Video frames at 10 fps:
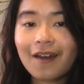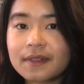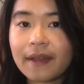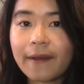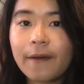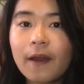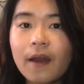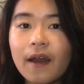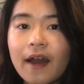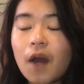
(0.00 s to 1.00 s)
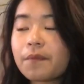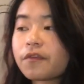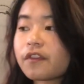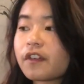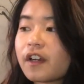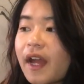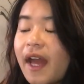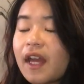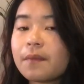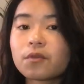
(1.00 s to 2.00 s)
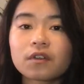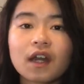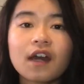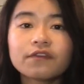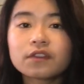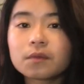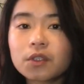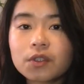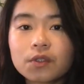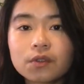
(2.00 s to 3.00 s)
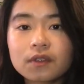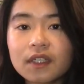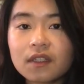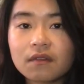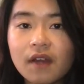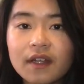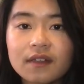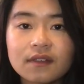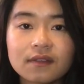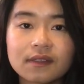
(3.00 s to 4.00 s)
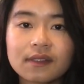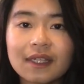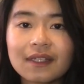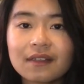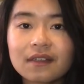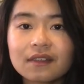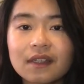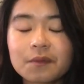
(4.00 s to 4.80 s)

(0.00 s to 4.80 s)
So opt for a more comfortable shoes like your runners or sneakers.